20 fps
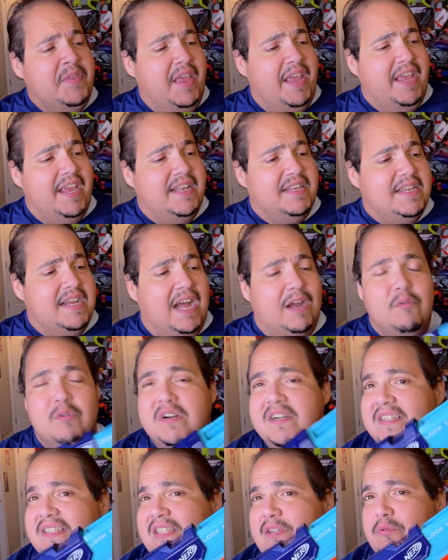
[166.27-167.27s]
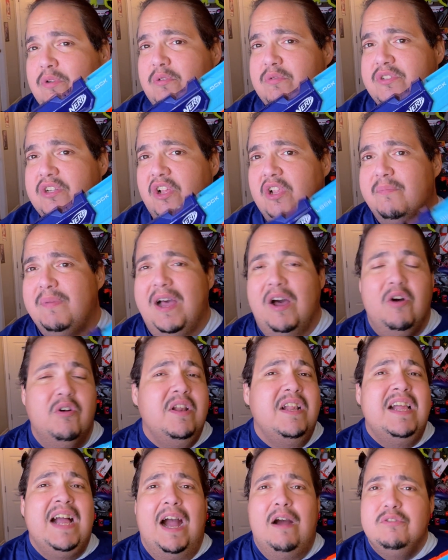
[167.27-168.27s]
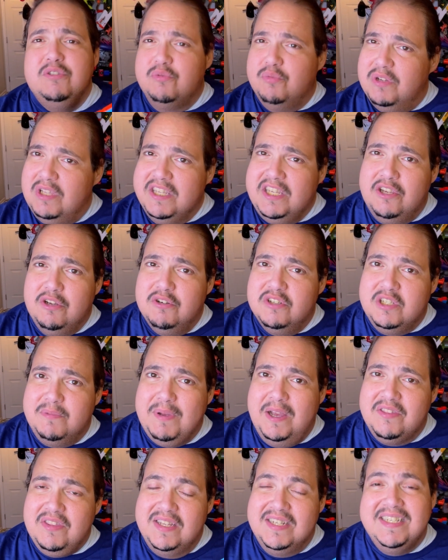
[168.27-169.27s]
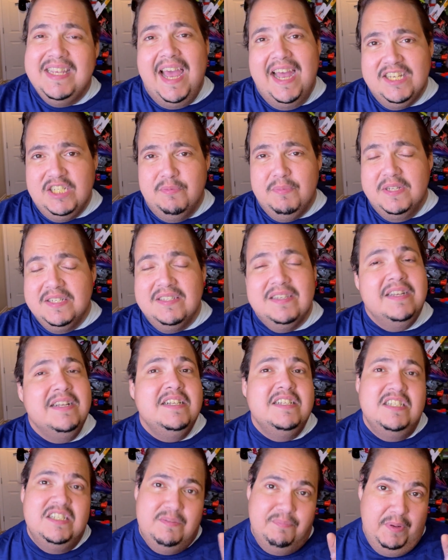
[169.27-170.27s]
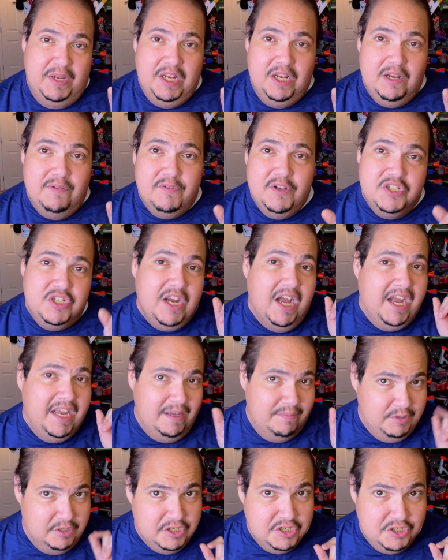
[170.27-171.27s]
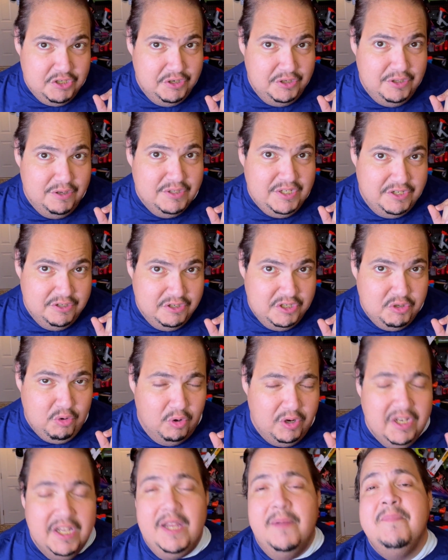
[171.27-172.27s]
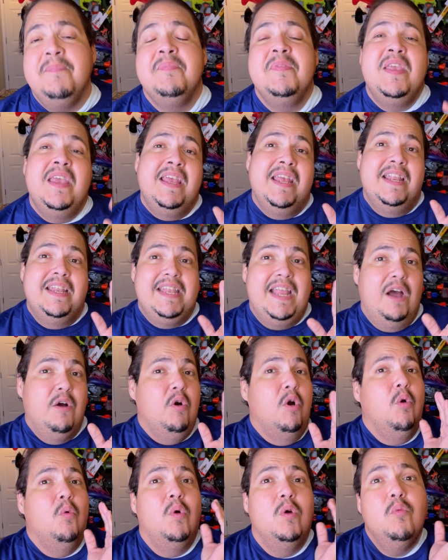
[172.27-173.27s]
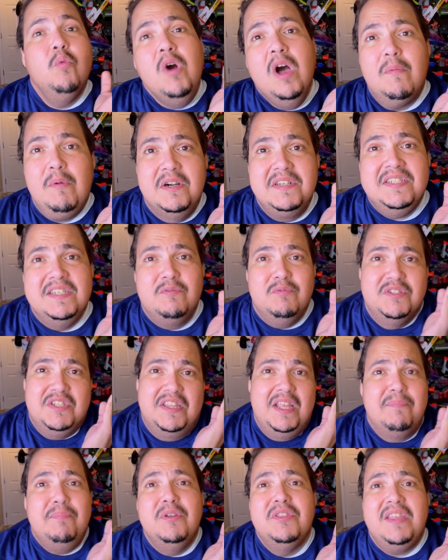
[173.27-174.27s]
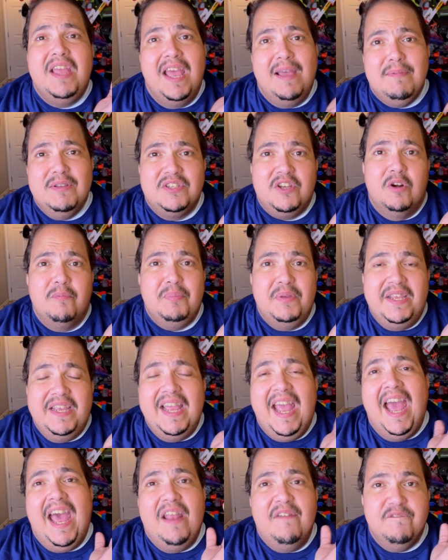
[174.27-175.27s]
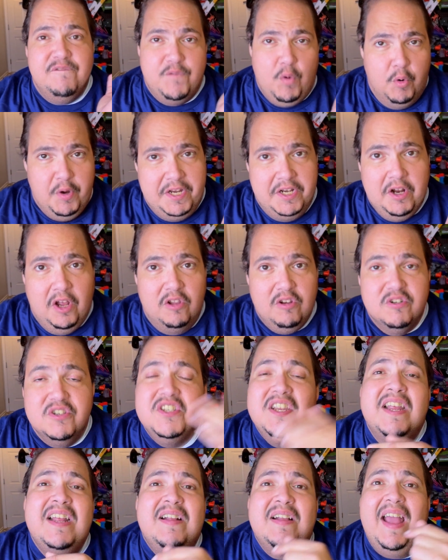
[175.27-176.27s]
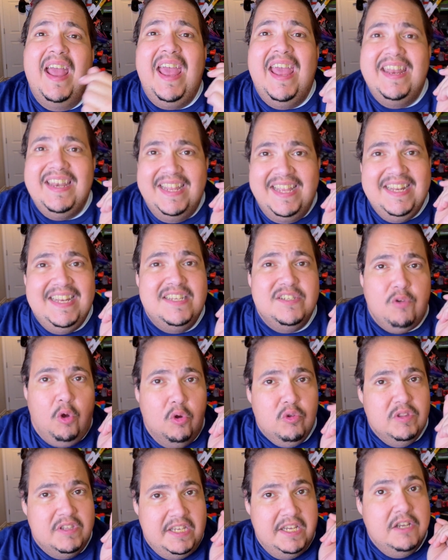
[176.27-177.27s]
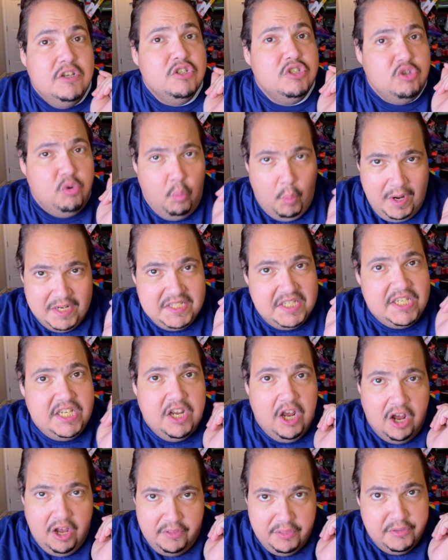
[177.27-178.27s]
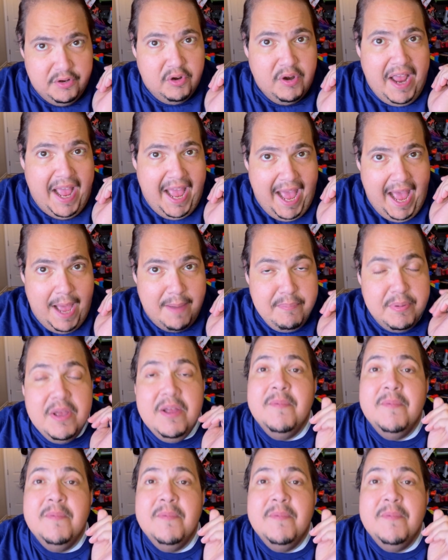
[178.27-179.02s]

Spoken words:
And I wanted to see what it was all about. I was really curious about the attachments. Speaking of which, I am going to show you those here shortly. Now, what Walmart did was that they put the MSRP at $40, and it is only $20 on their app.